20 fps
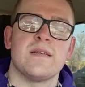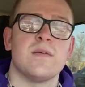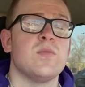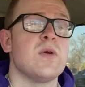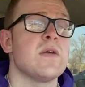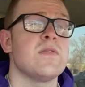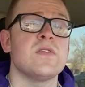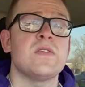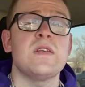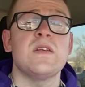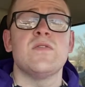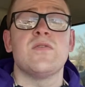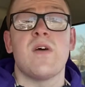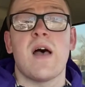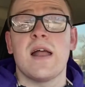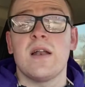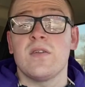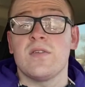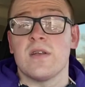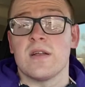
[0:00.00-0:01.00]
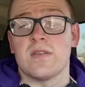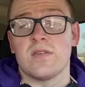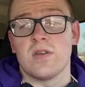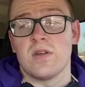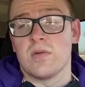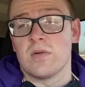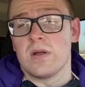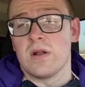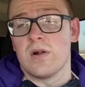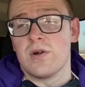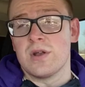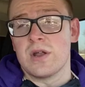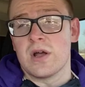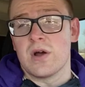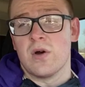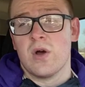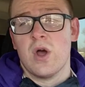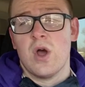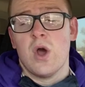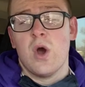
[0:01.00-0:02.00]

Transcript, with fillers: And we haven't seen finals yet, so you really don't know.